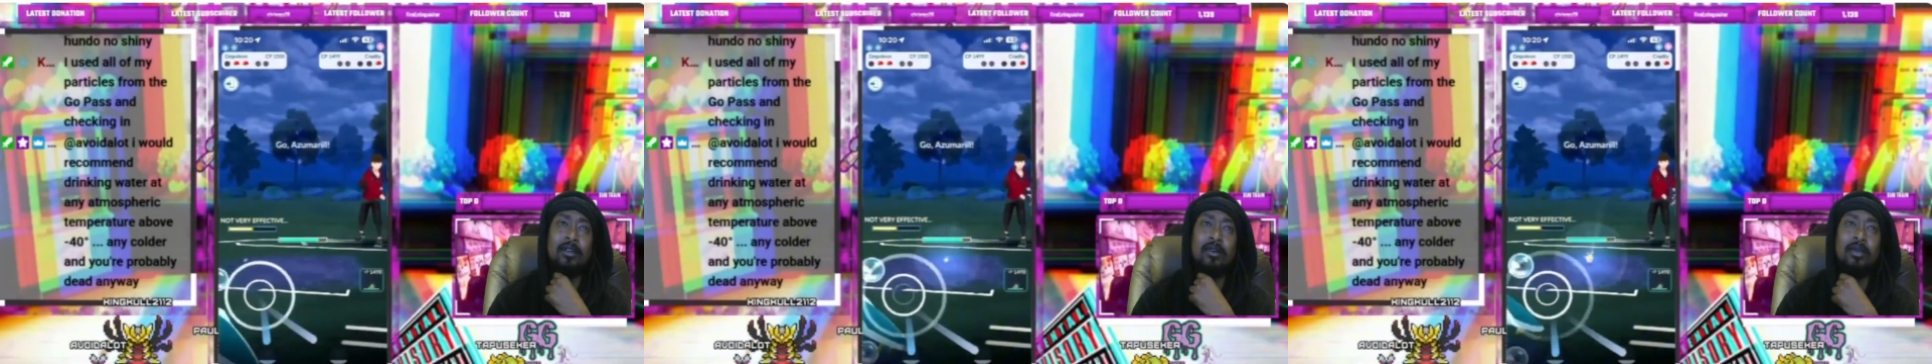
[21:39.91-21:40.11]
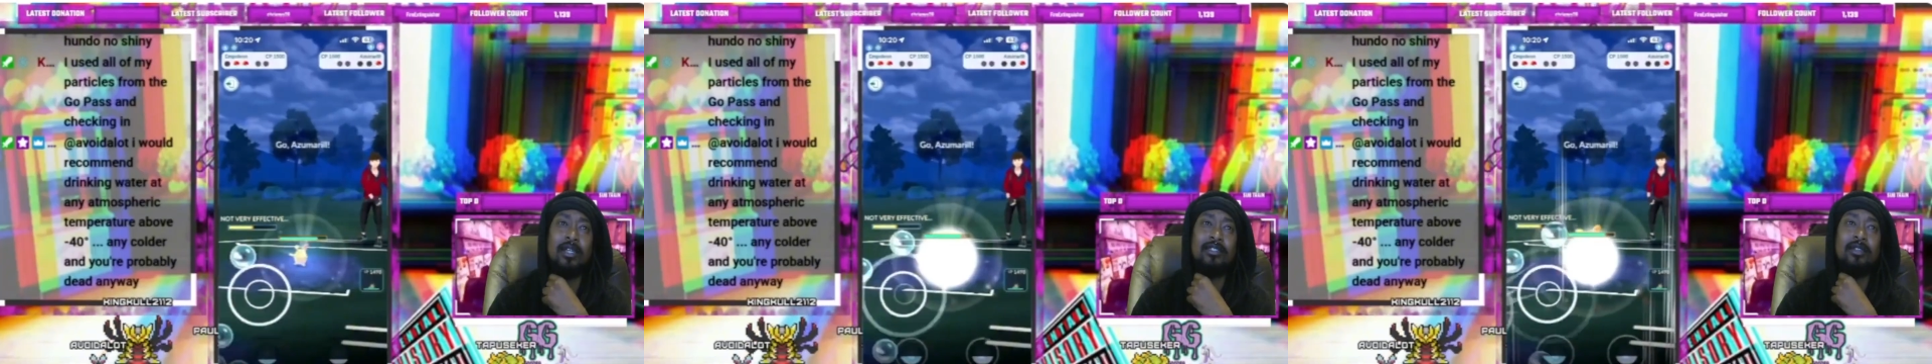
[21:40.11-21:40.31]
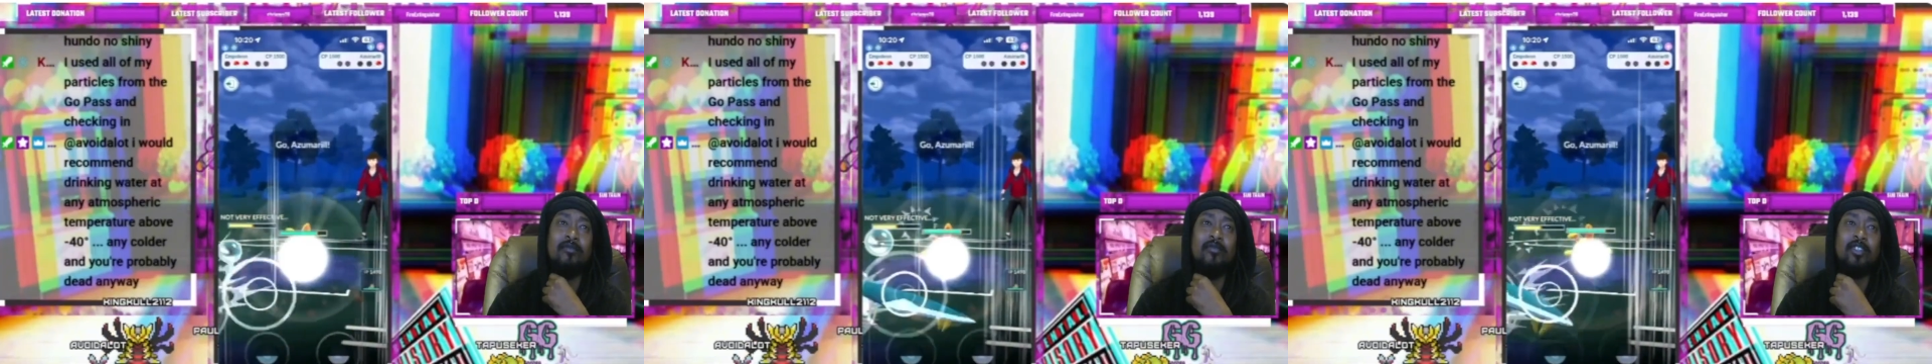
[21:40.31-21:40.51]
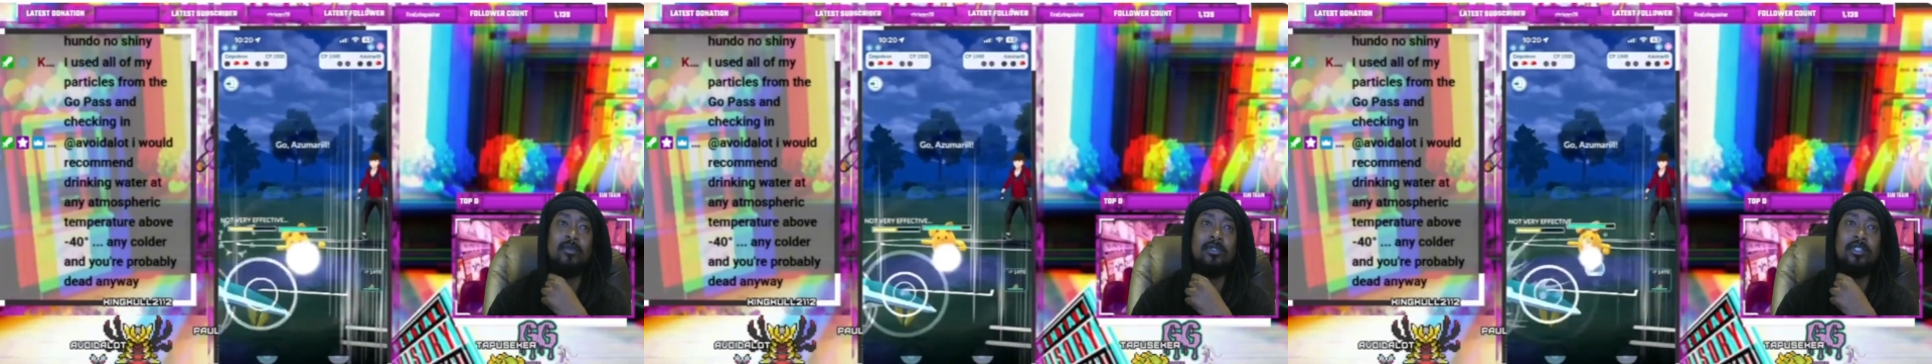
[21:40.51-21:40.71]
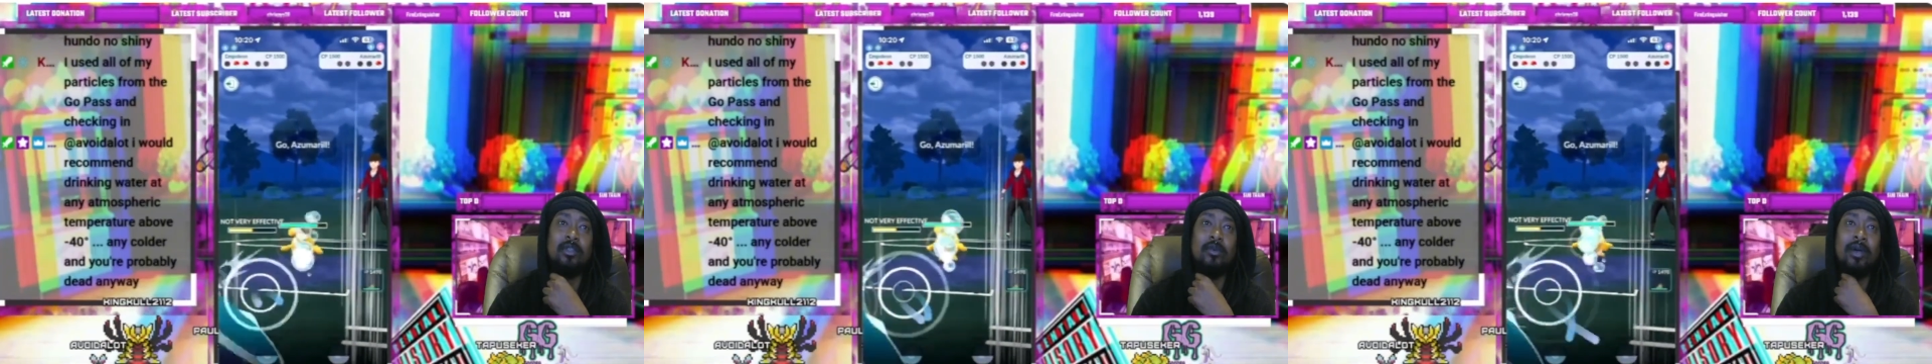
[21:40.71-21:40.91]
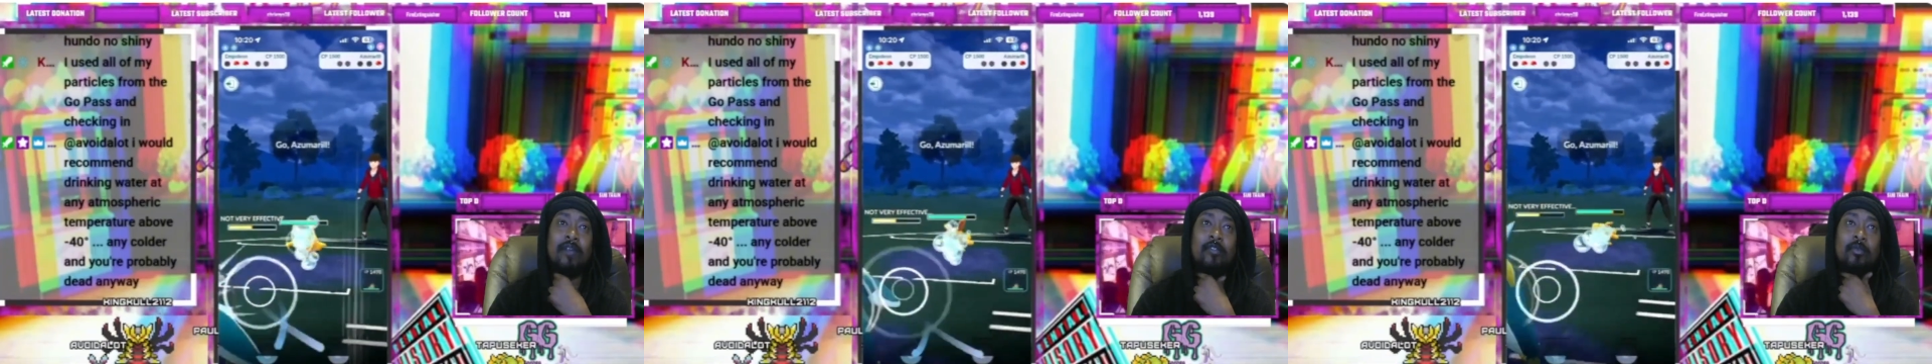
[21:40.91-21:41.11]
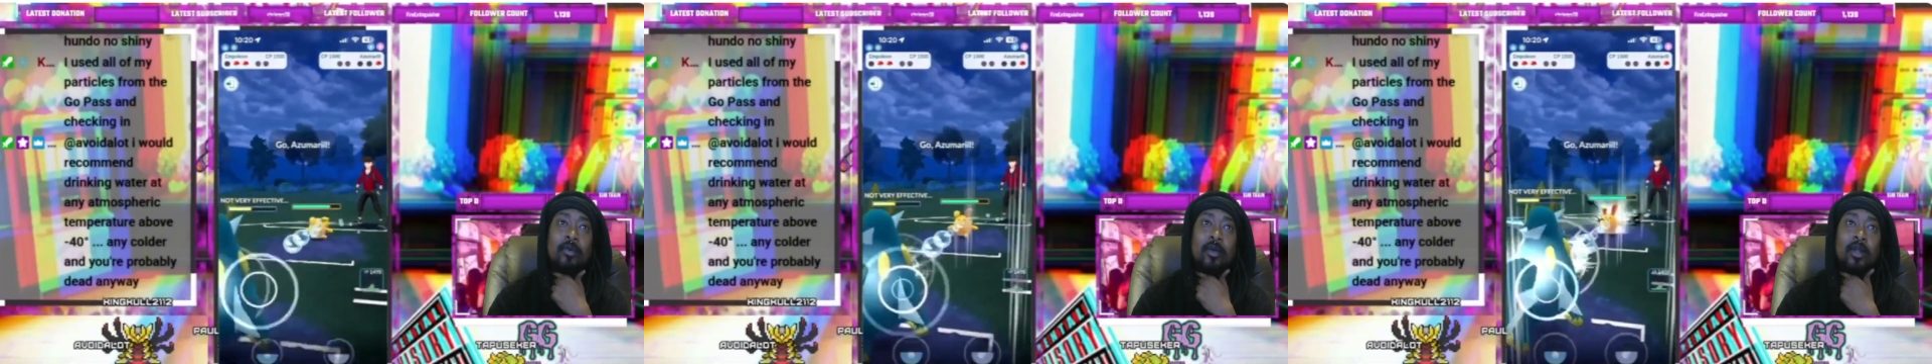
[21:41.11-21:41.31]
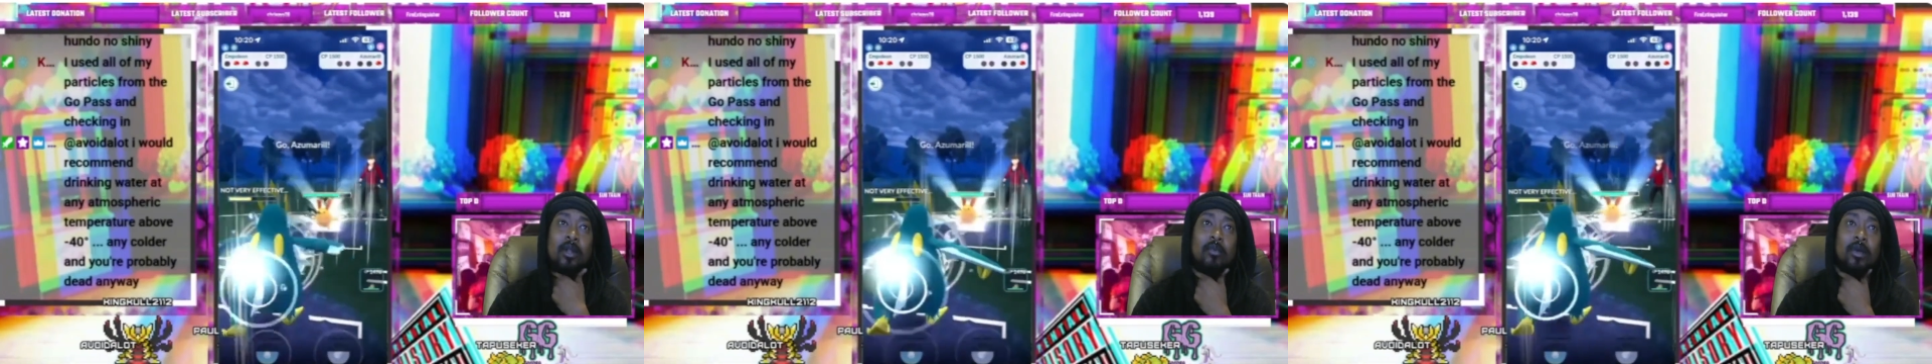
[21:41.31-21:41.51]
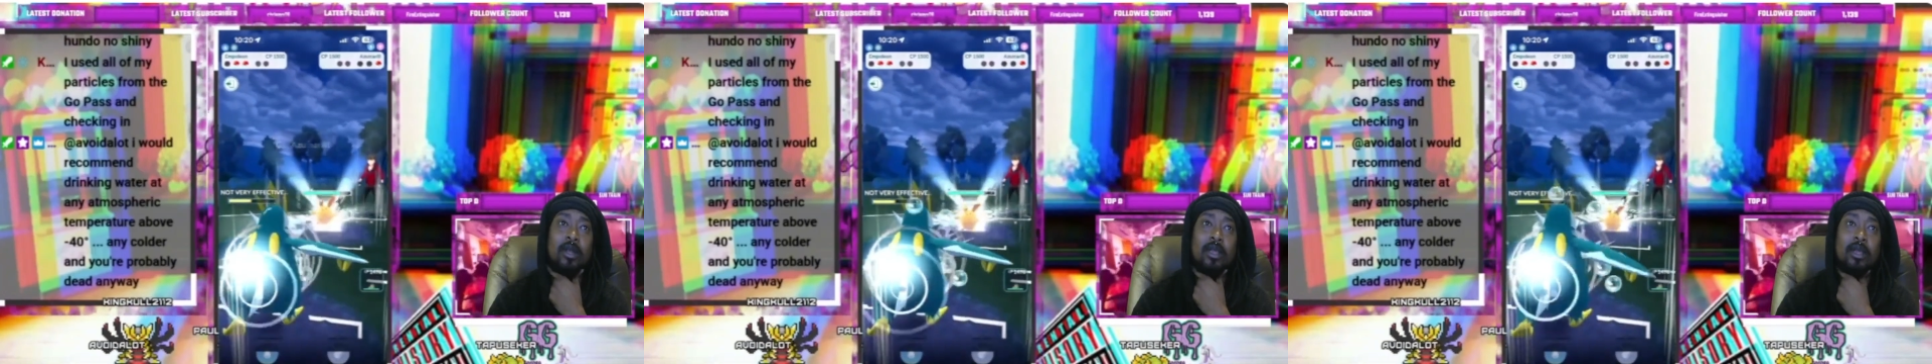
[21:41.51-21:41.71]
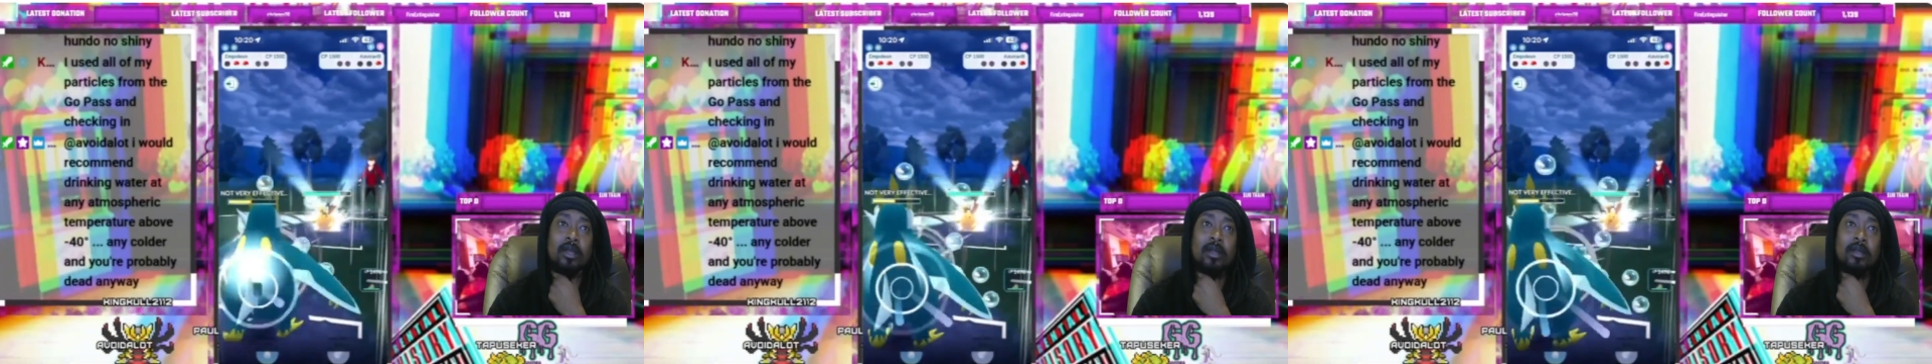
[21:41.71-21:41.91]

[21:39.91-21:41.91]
oh yeah, Stunfisk will still have to put in work here.